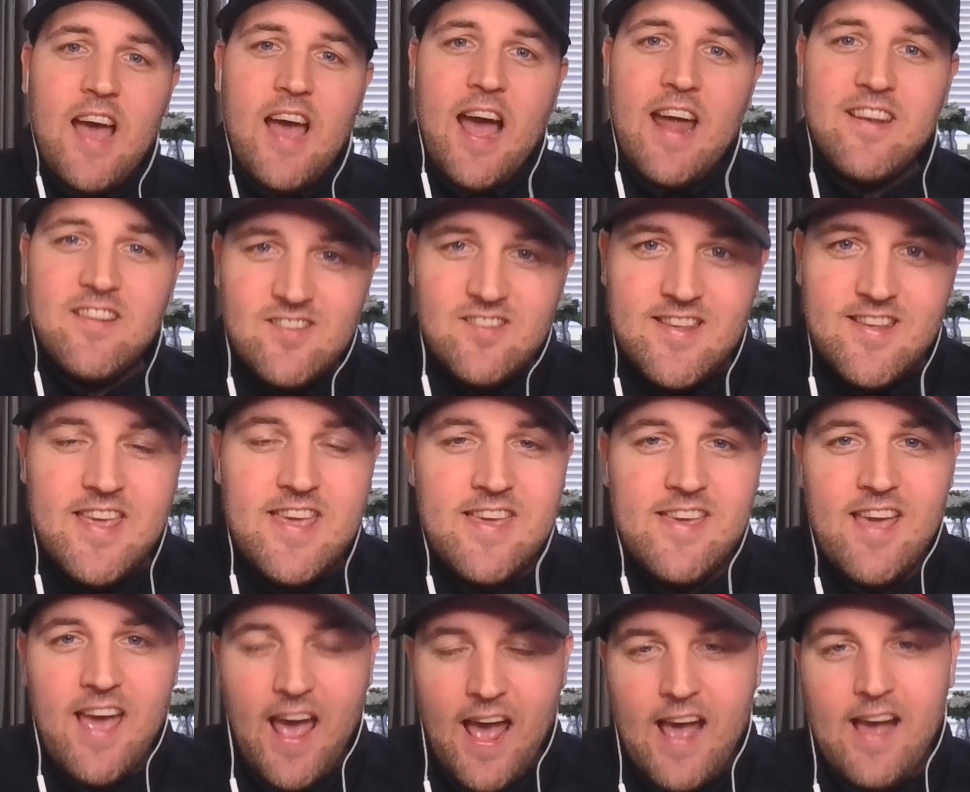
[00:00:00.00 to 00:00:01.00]
and
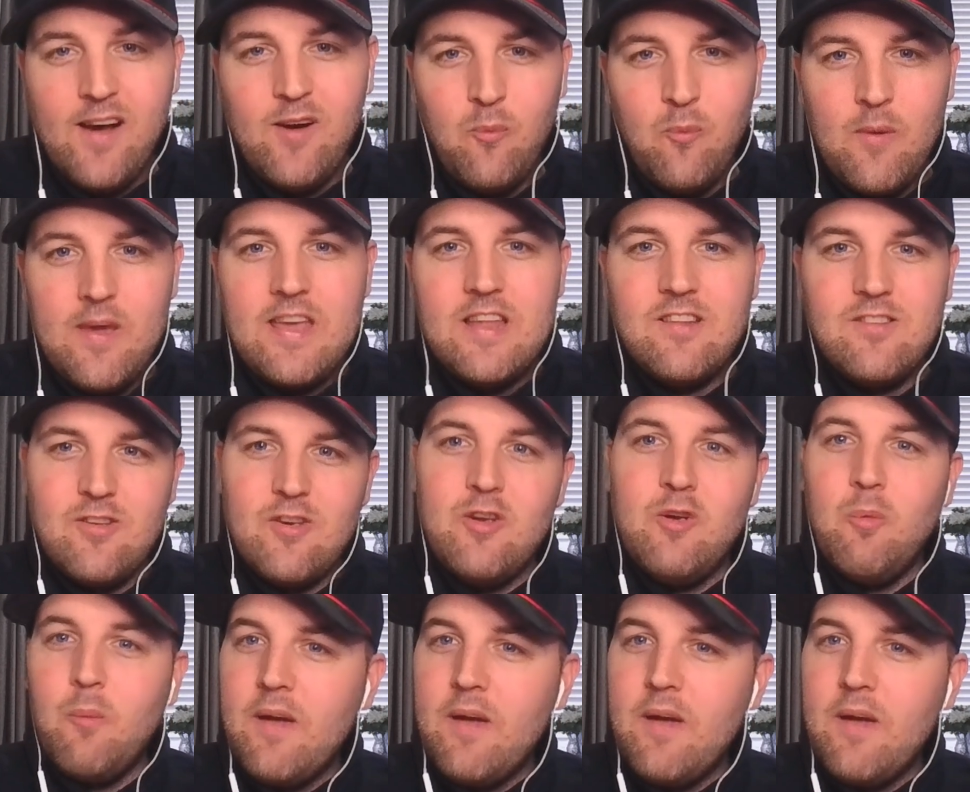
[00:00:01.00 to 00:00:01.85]
see how we do.